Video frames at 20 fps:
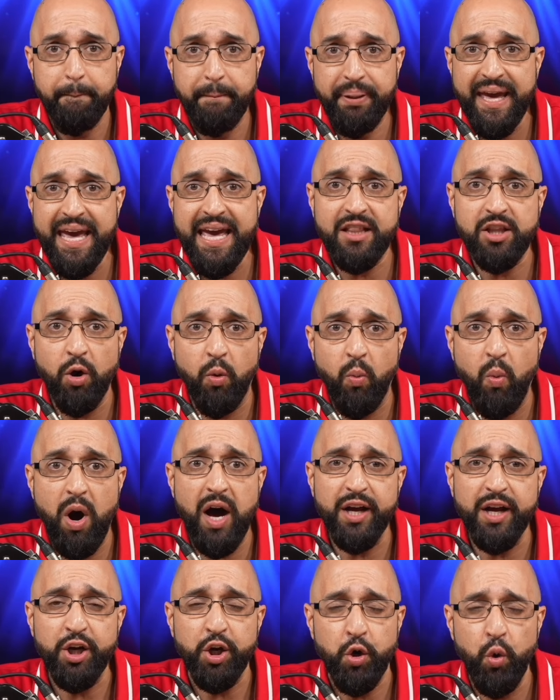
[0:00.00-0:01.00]
Be the
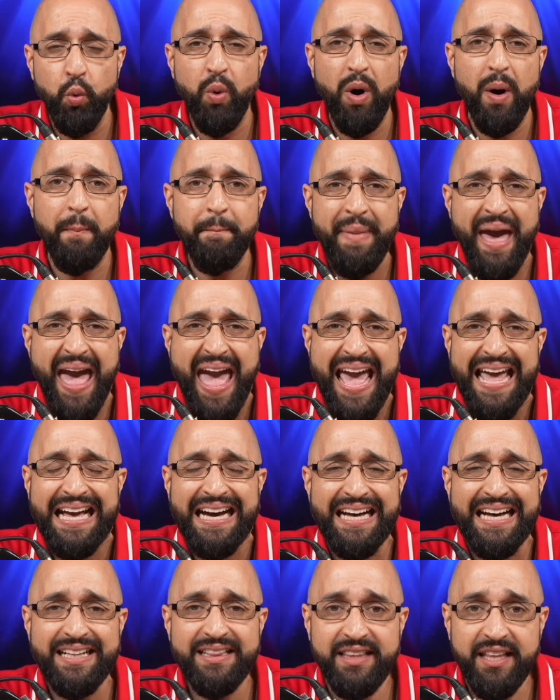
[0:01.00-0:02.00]
one who will
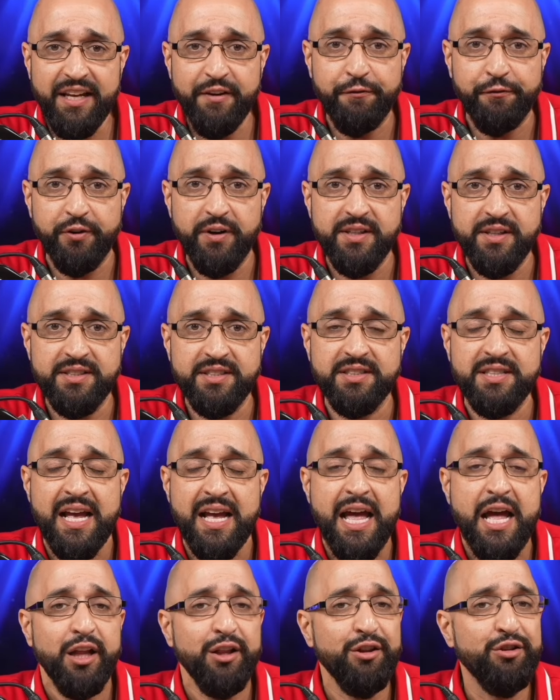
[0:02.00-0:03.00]
make a difference.
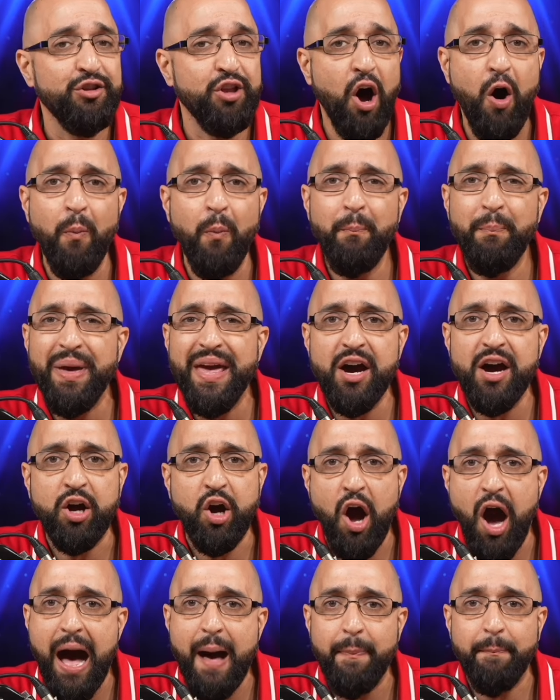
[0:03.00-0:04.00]
Don't be a
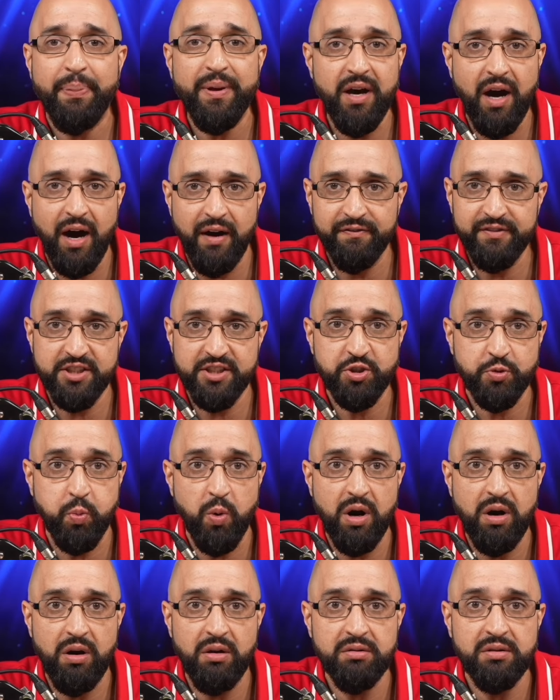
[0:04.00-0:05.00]
copy of this
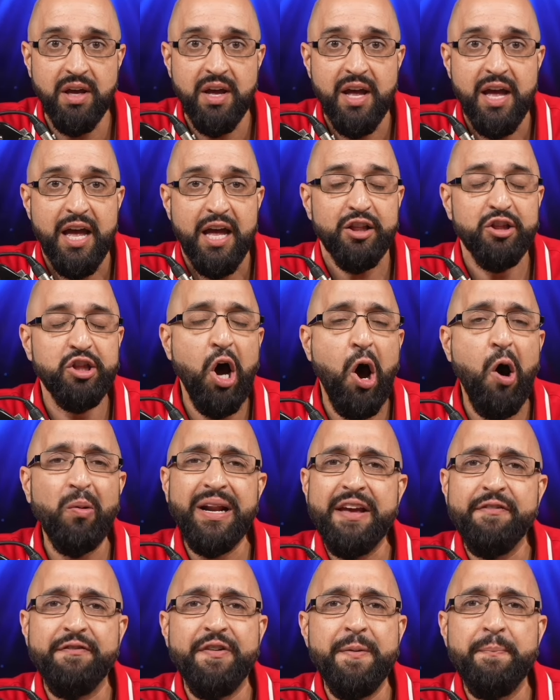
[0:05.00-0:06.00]
world.
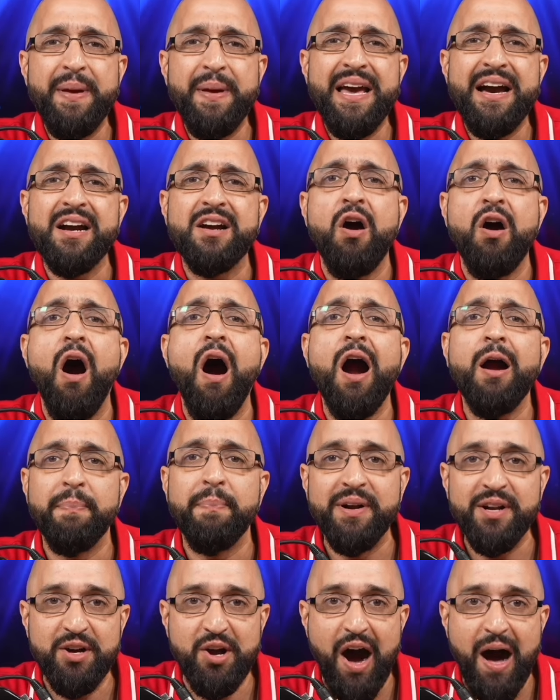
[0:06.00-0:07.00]
Don't even be a
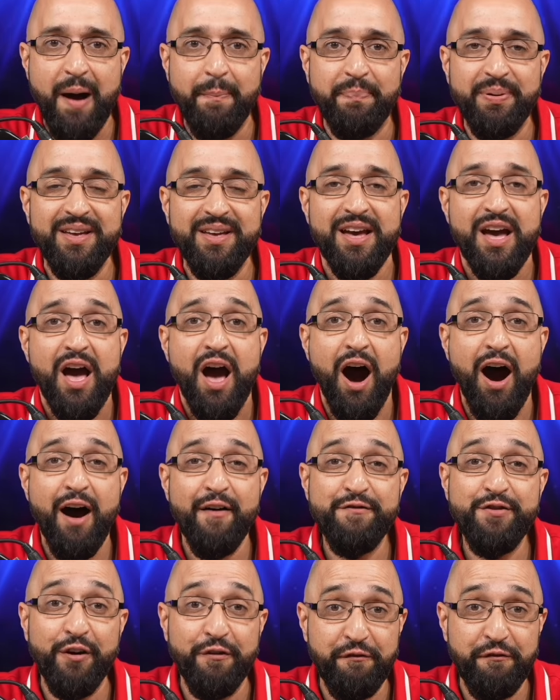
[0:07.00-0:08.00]
carbon copy
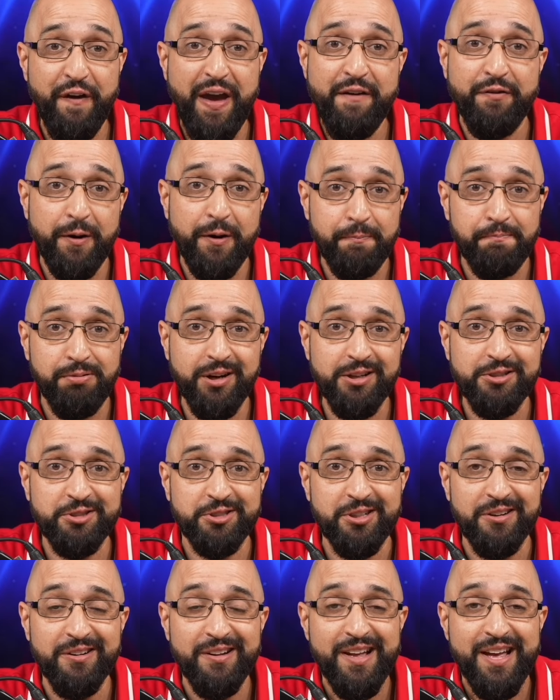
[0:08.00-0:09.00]
of your favorite
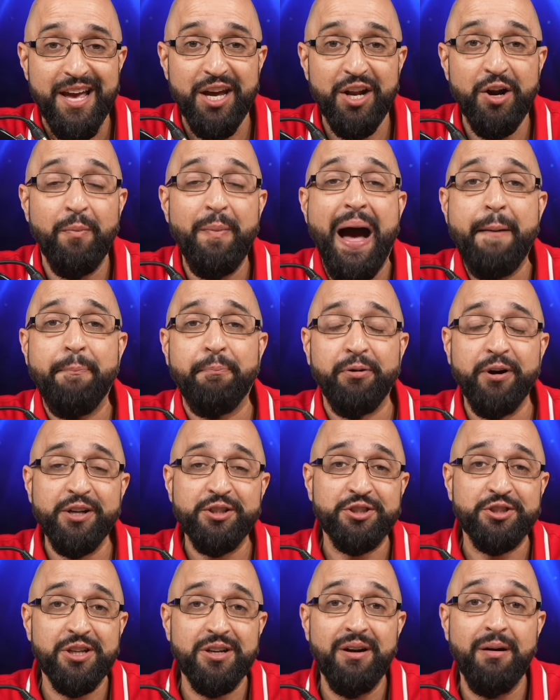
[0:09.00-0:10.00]
preacher. You know, my
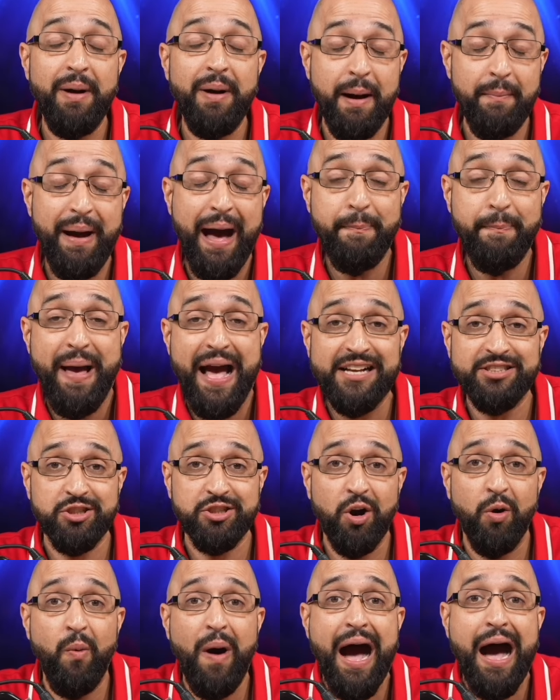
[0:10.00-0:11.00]

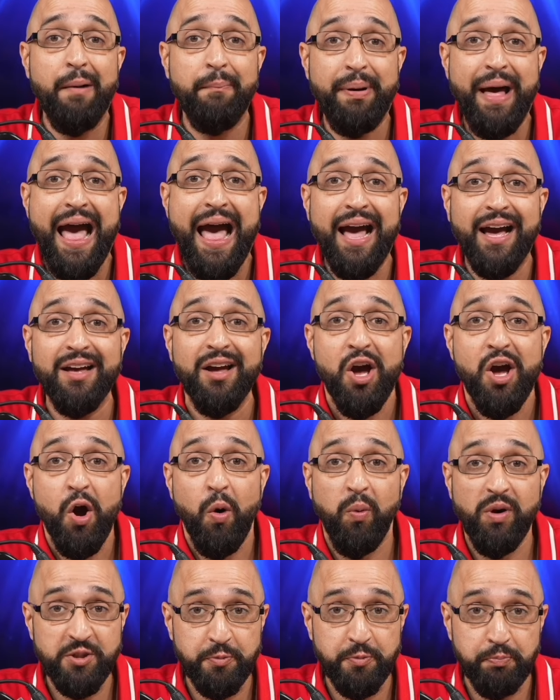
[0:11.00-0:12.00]
pastor a while back
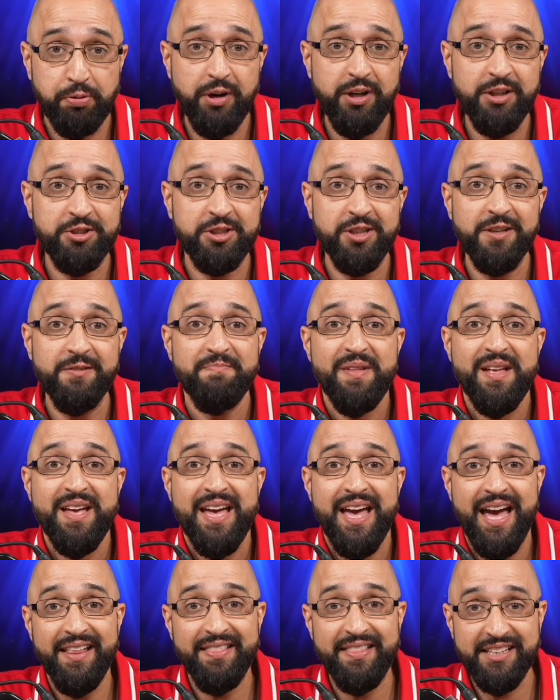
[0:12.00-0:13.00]
was preaching,
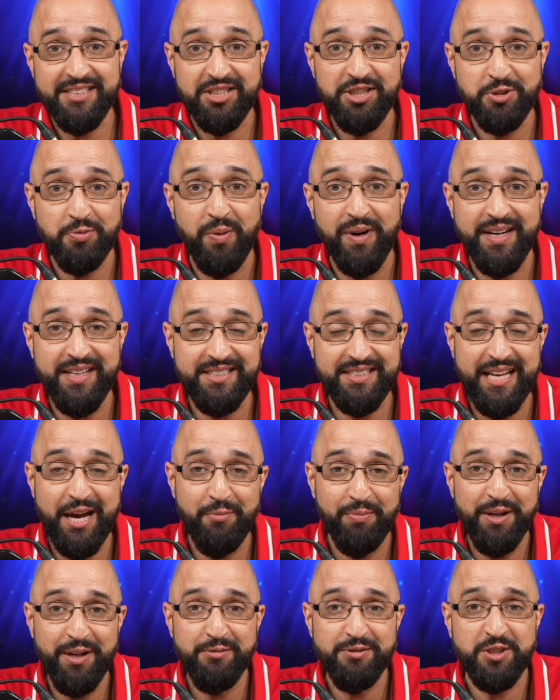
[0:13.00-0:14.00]
and this is what he
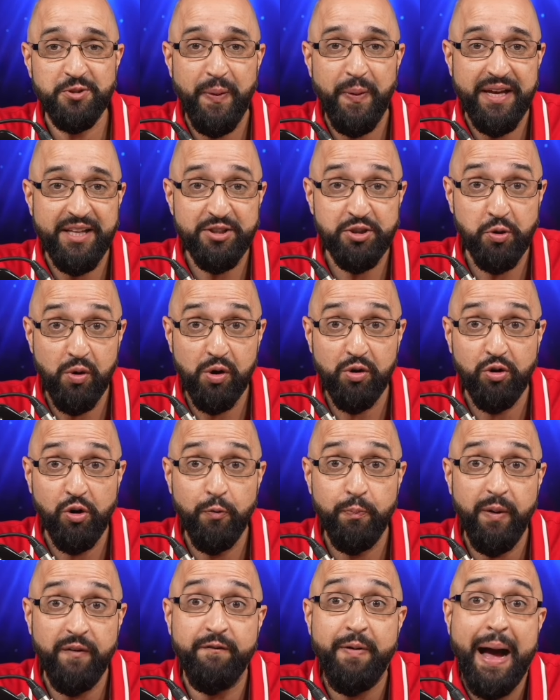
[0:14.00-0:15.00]
said when he was speaking to a
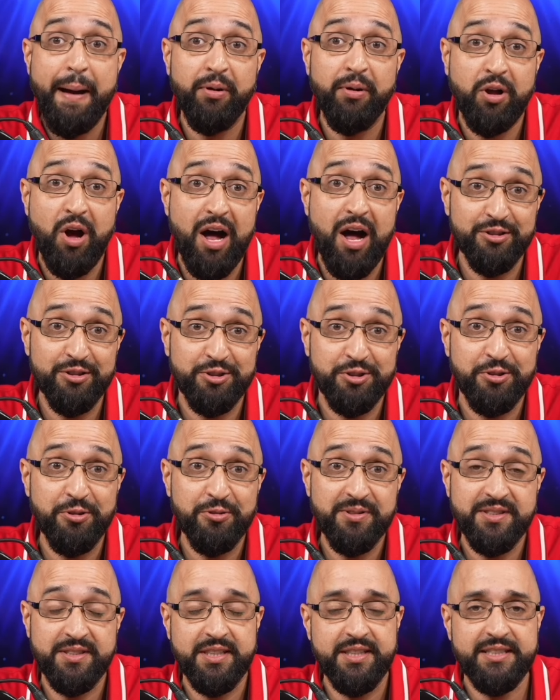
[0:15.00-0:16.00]
group of Bible college
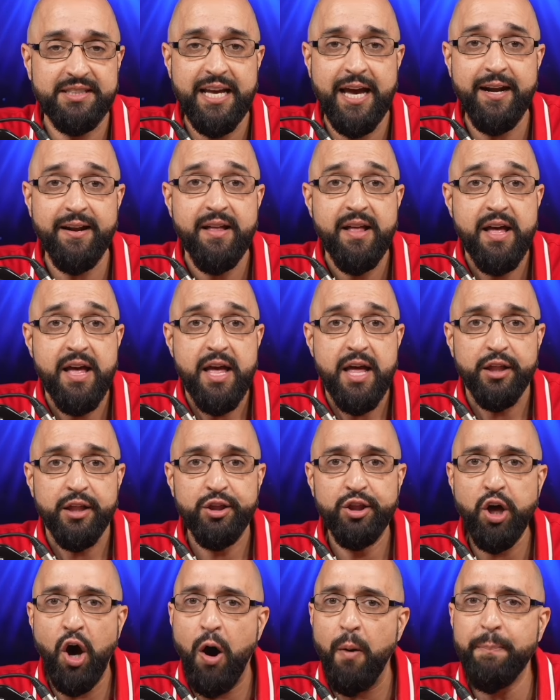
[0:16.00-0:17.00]
students. He said,
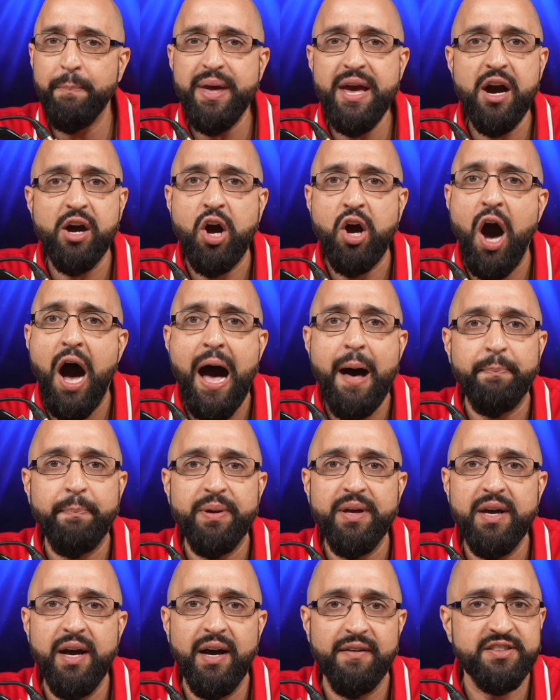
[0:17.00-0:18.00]
don't be a
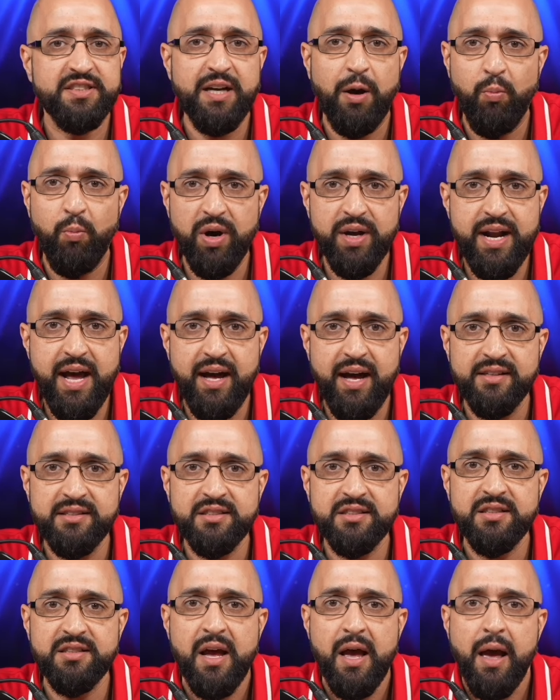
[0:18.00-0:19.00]
copy of someone
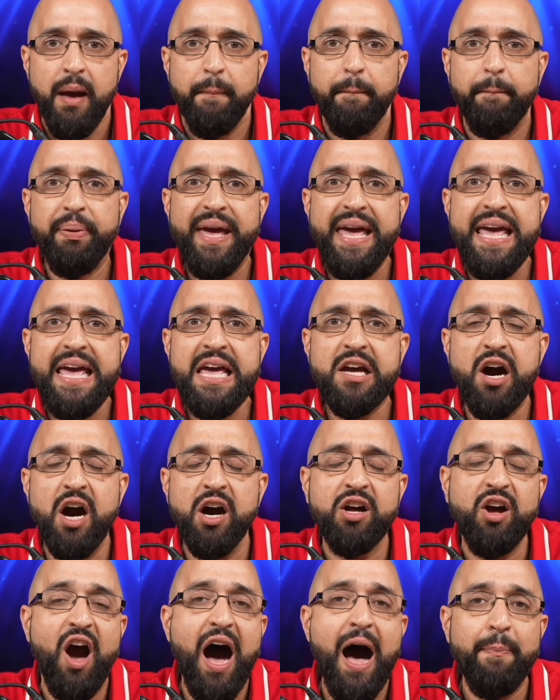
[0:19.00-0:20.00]
else. Being
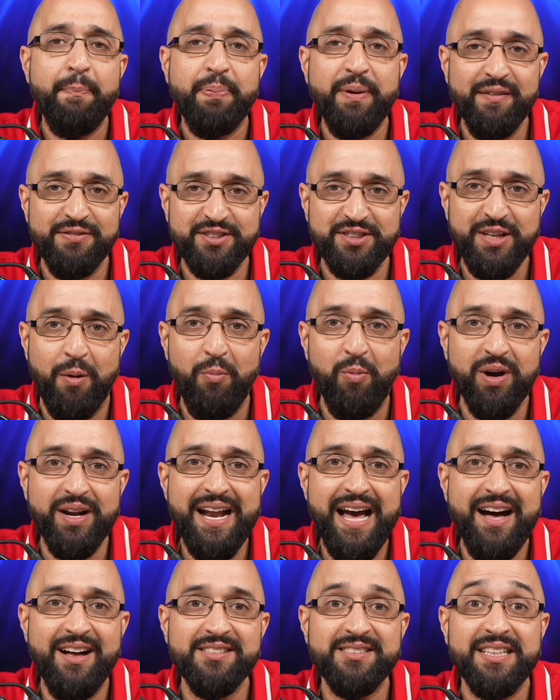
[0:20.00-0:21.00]
a copy of
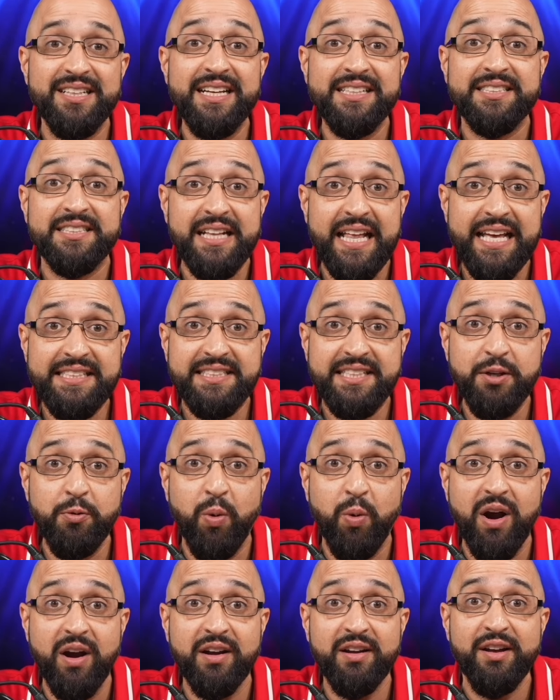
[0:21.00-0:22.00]
someone else is lazy
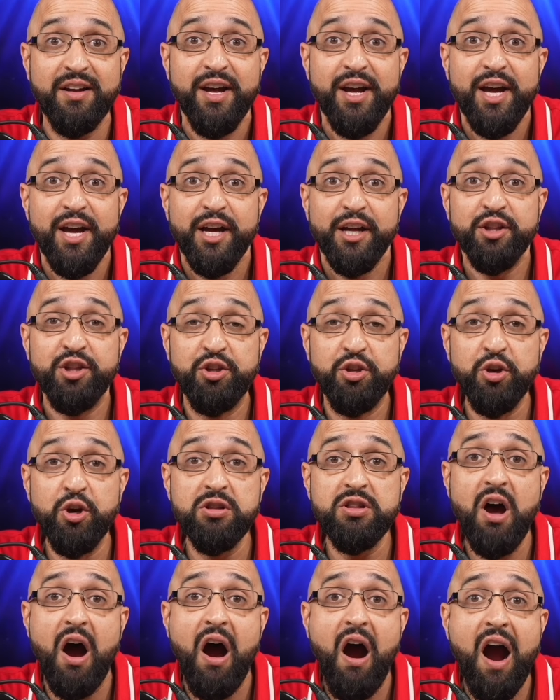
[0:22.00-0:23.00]
work.
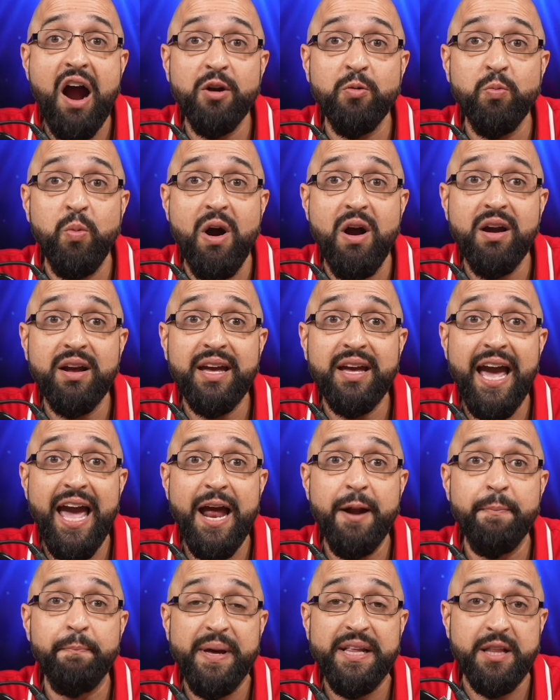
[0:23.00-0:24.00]
Do the hard work
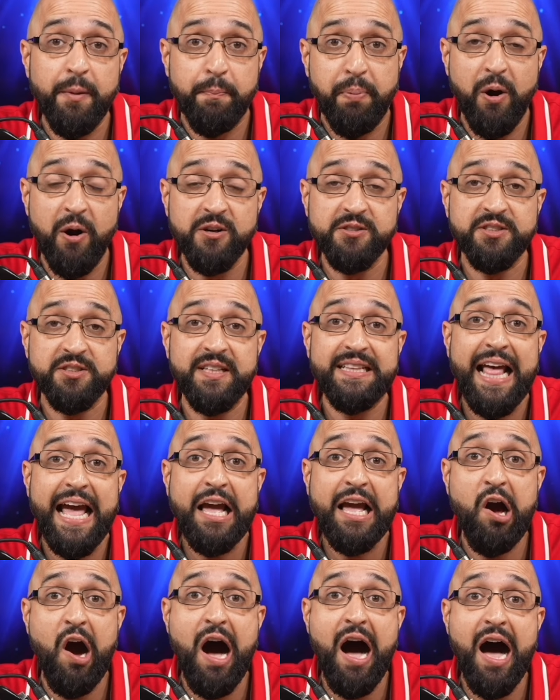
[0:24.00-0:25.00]
and be the person
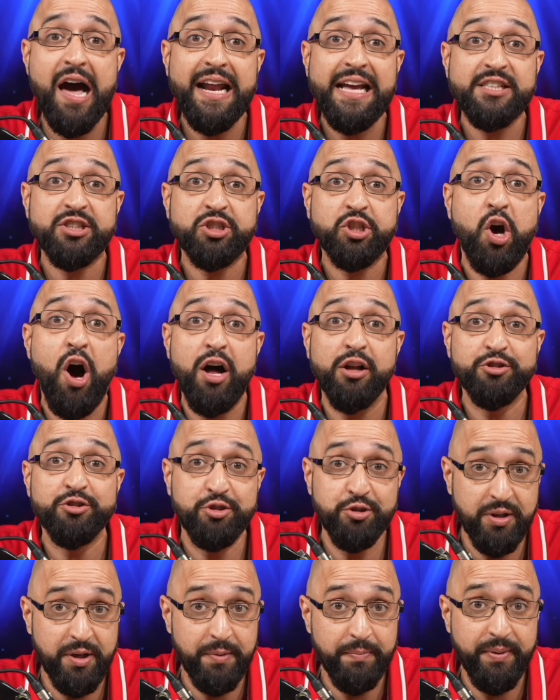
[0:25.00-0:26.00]
that God has called
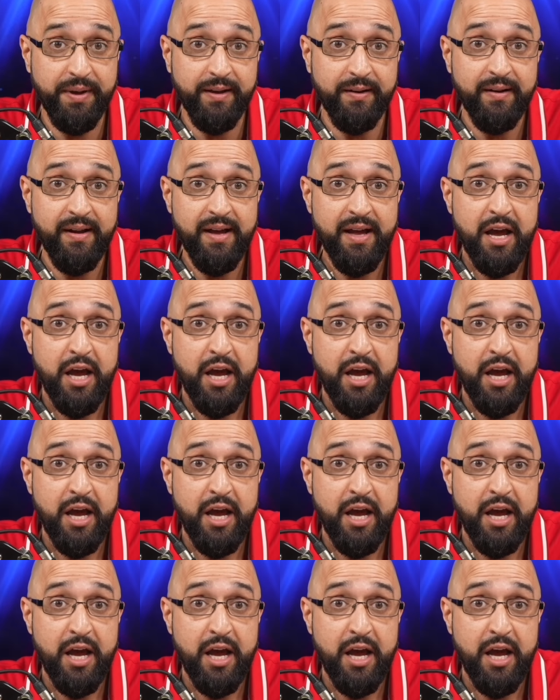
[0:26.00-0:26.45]
you to be.